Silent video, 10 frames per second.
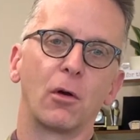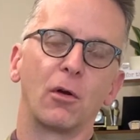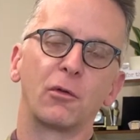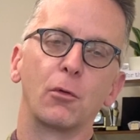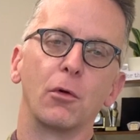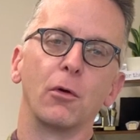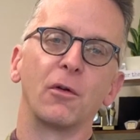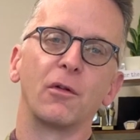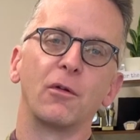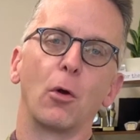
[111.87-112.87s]
Our school
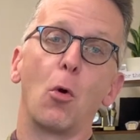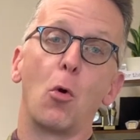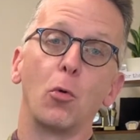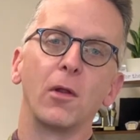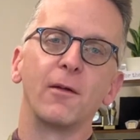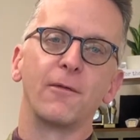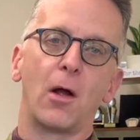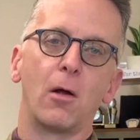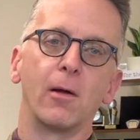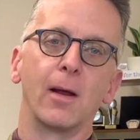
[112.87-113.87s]
nurses are only
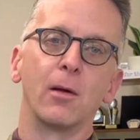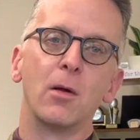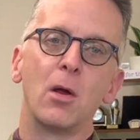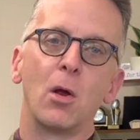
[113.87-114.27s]
following